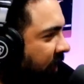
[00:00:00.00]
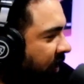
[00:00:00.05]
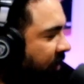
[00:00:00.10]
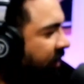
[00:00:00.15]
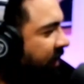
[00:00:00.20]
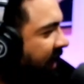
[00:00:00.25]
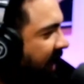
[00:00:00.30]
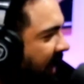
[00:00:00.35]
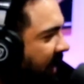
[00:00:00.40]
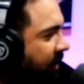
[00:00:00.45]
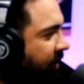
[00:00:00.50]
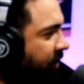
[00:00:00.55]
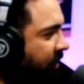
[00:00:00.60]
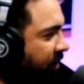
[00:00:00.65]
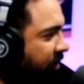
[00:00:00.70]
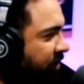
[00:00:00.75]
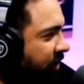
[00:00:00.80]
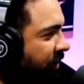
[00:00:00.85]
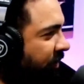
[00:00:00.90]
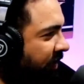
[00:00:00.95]
you're there,
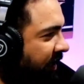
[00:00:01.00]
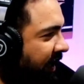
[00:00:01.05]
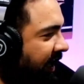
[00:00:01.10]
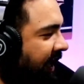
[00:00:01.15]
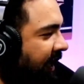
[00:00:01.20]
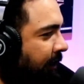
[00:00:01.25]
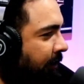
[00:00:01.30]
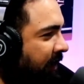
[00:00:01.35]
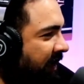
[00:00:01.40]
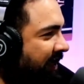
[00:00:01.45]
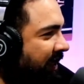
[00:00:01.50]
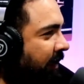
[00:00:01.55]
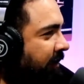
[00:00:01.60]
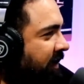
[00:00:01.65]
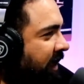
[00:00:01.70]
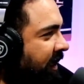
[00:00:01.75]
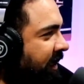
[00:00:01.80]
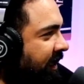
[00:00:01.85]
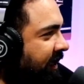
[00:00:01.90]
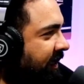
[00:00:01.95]
you're at a certain thing, but
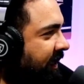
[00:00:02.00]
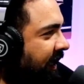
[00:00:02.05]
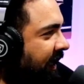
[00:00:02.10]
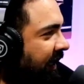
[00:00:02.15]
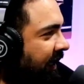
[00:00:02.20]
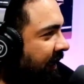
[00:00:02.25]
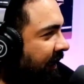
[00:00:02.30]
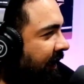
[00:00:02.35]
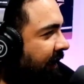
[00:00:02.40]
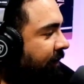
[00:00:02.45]
sometimes it's like